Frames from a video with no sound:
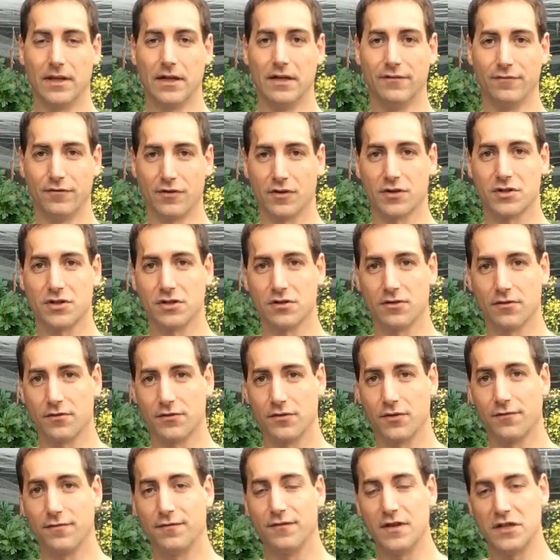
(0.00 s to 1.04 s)
in function
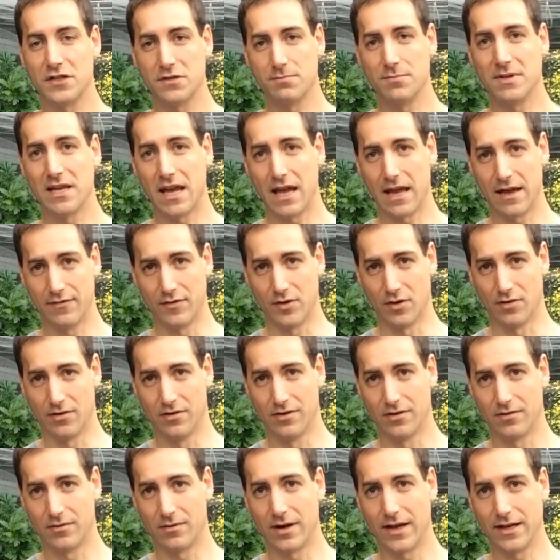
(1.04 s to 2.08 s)
of the fish behavior,
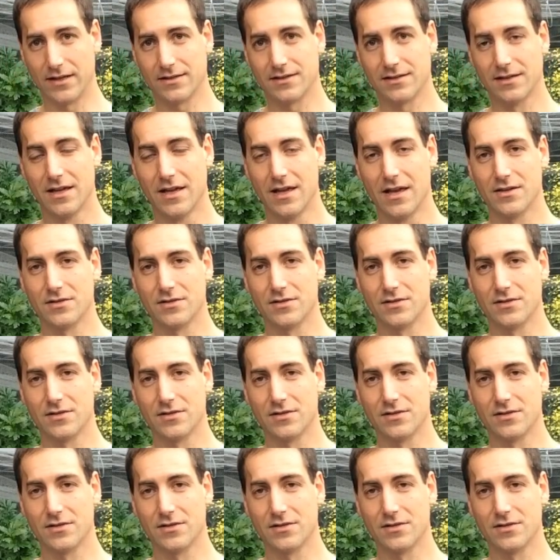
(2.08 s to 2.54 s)
right?